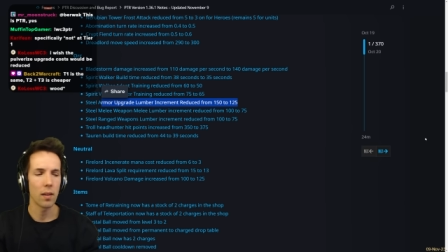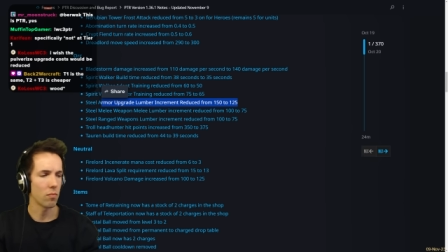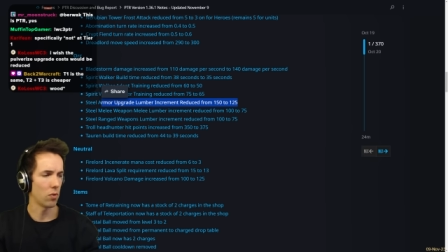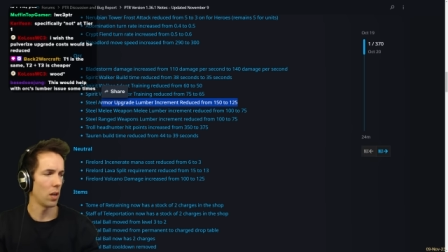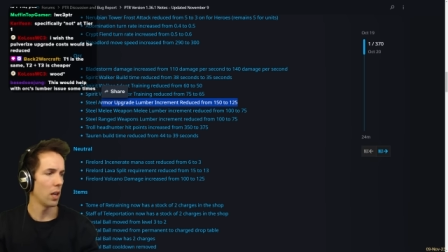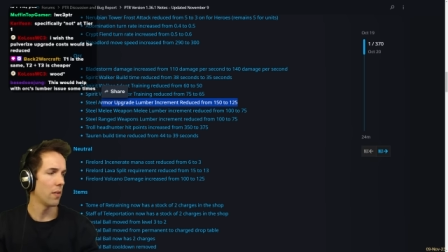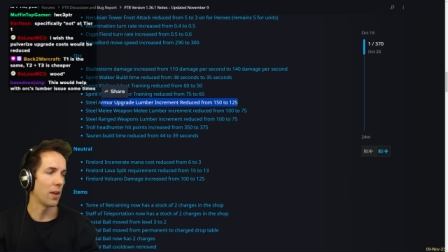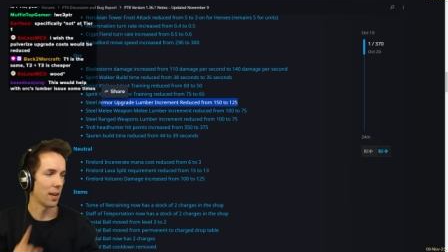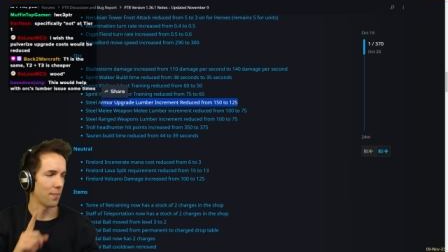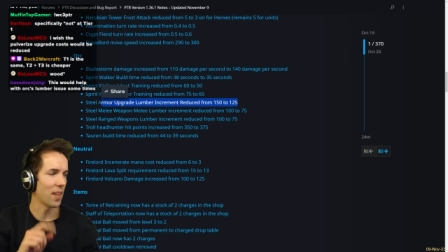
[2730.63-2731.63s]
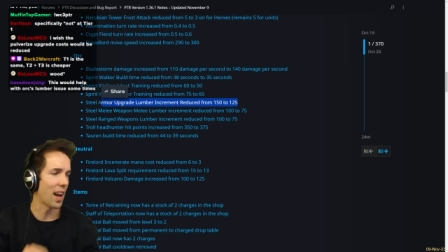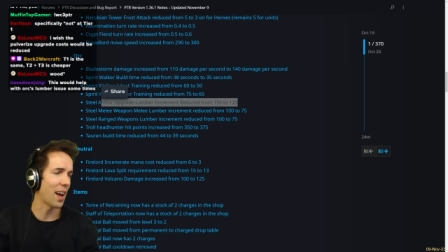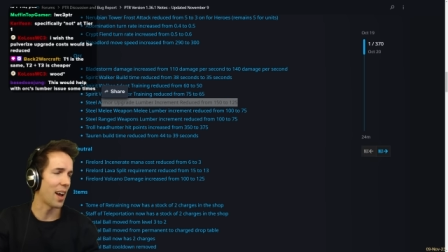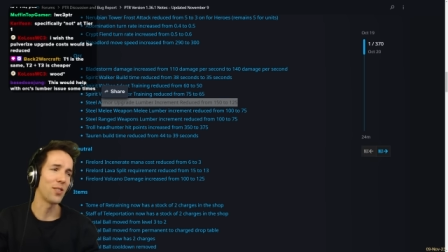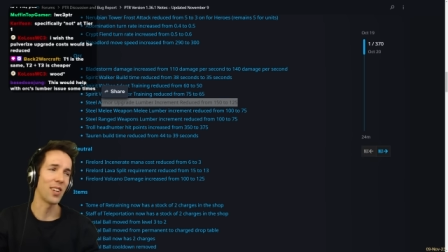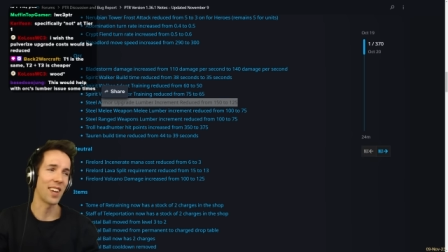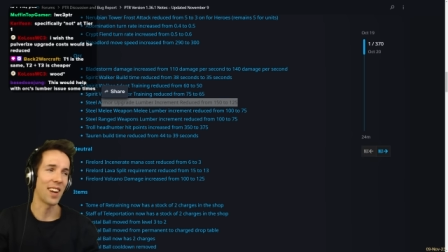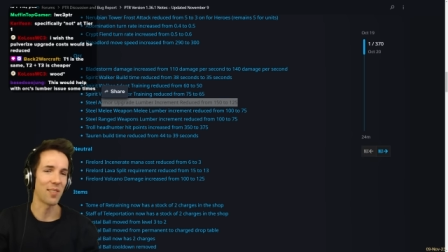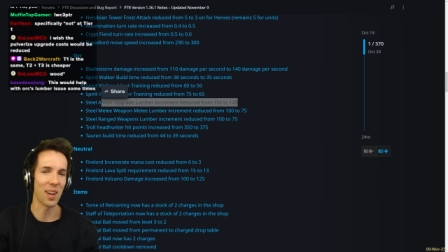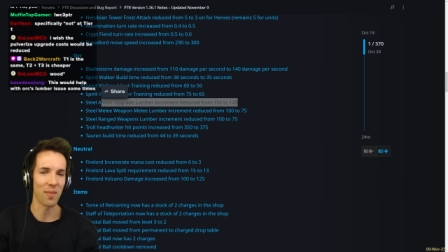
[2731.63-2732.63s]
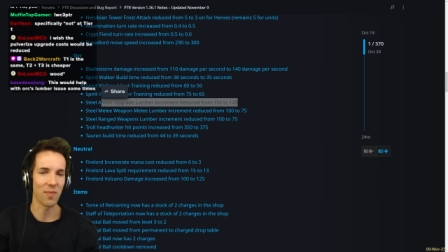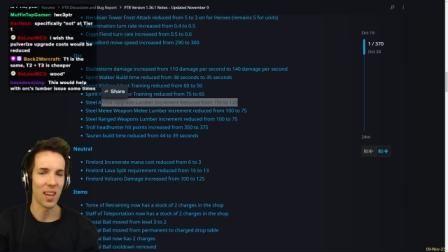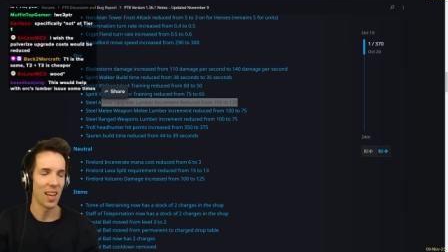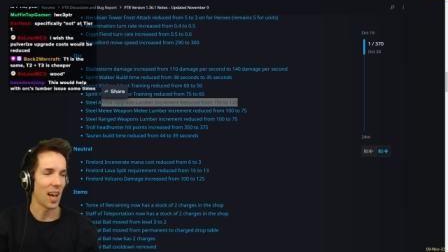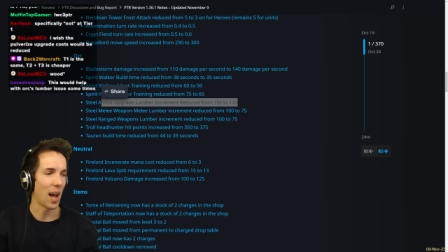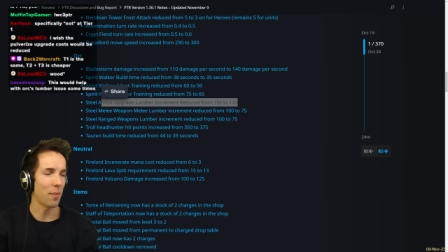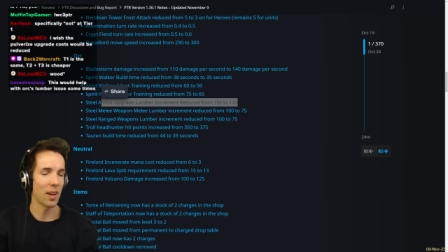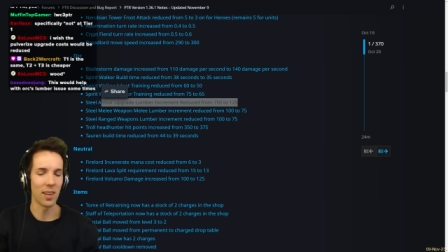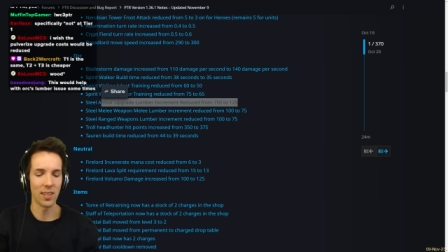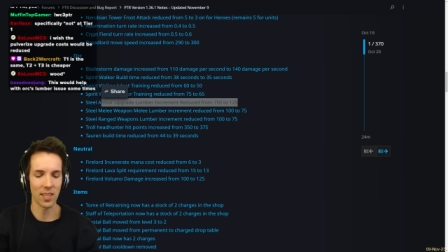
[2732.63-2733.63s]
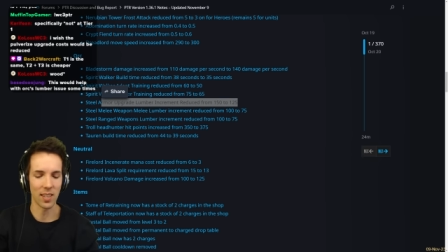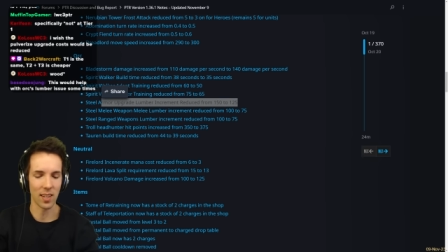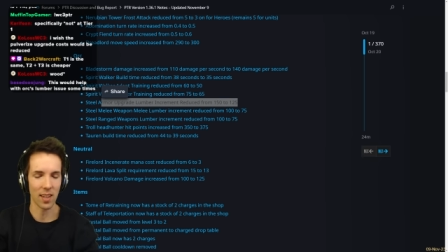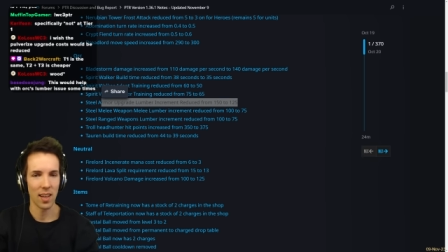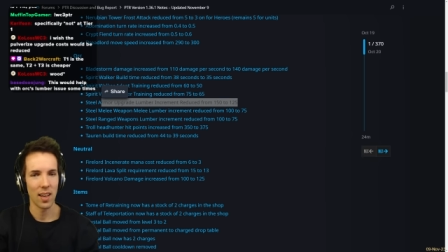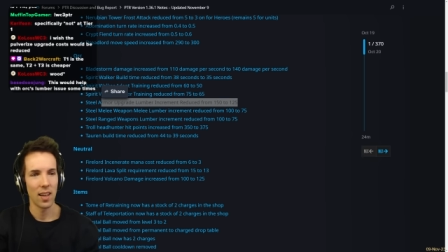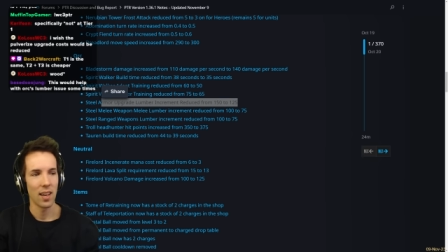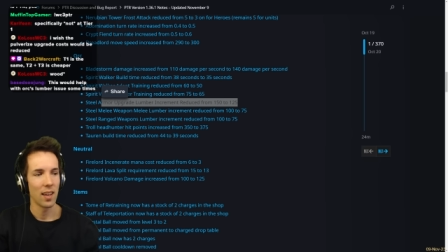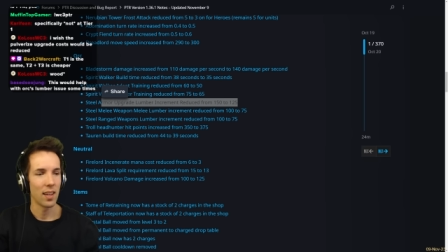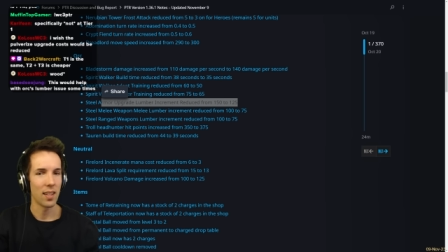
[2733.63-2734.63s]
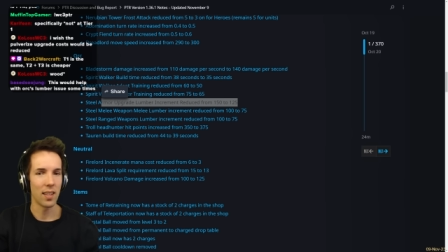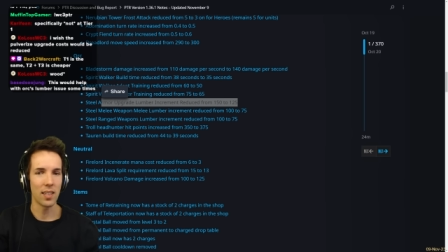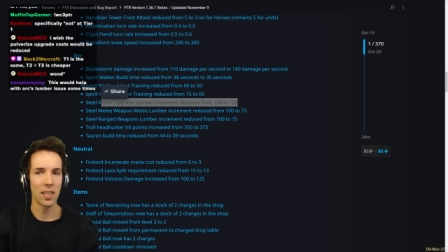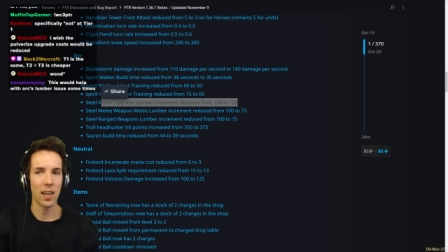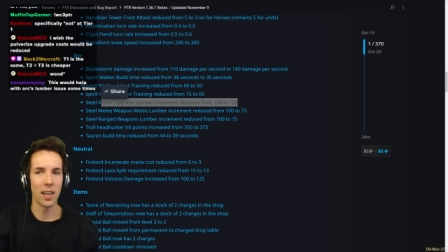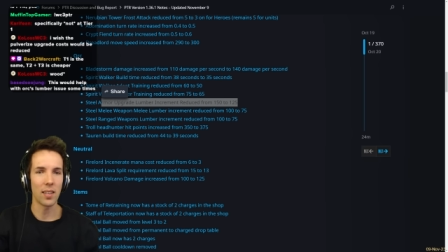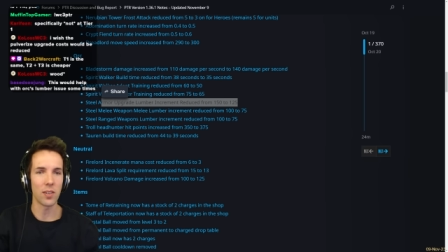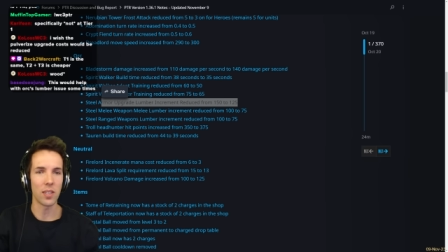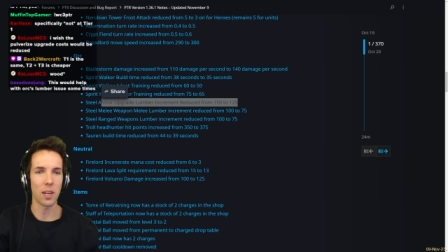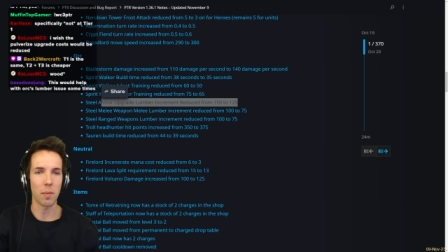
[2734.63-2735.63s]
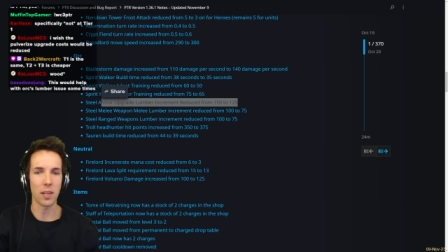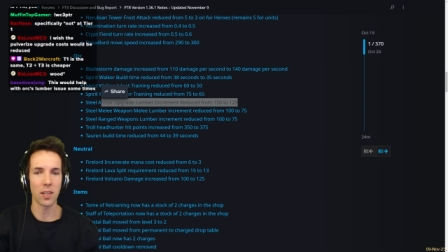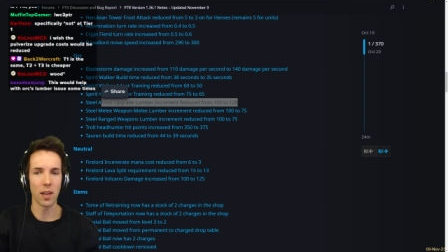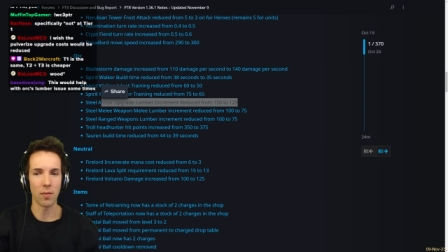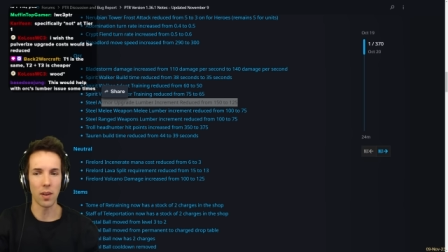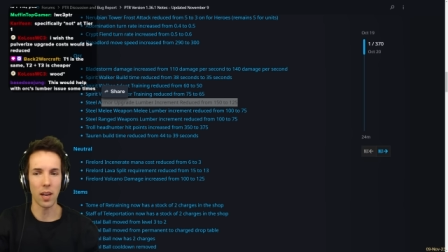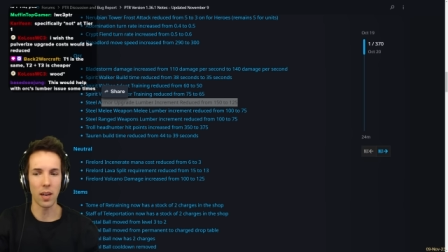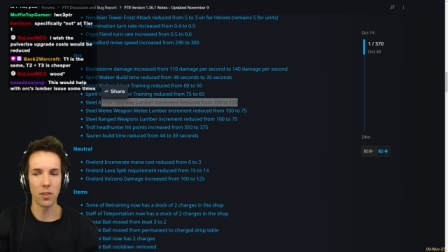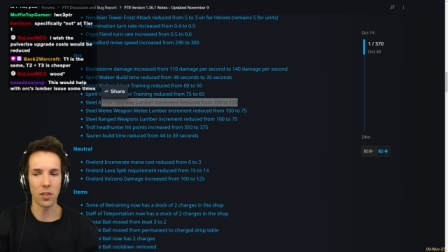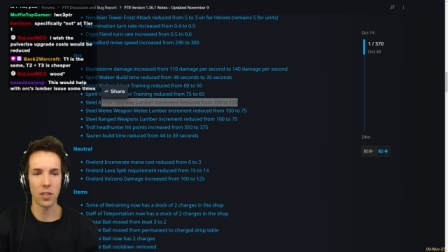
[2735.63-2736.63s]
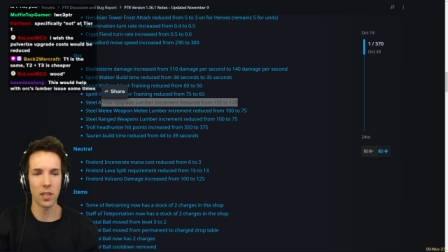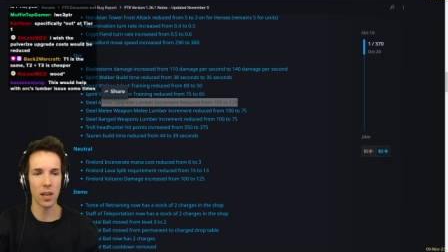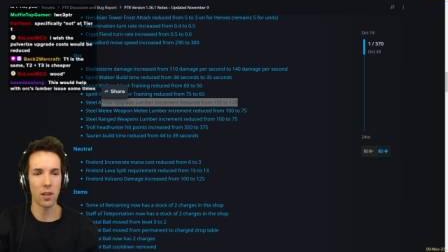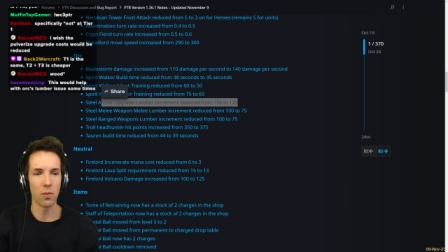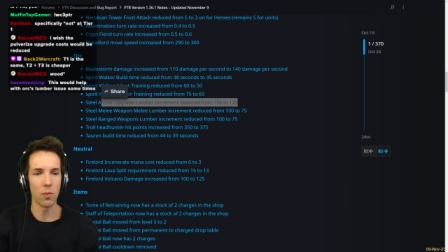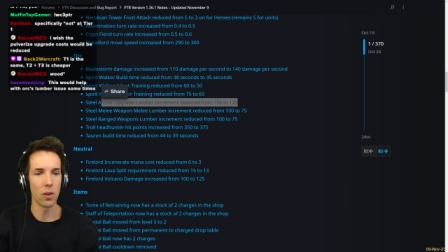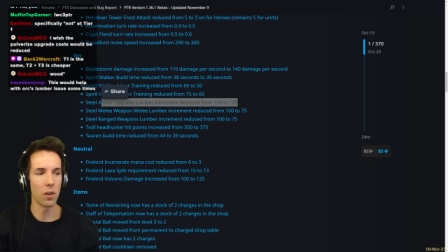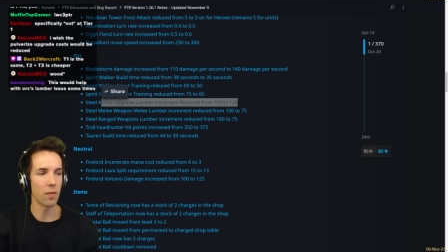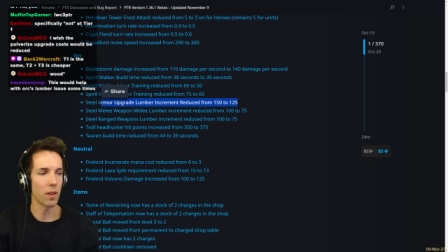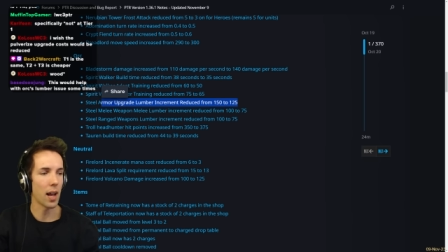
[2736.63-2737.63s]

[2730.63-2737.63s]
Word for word: really what i have to check it out now i'm gonna test it this i need to check myself i cannot just take the word of a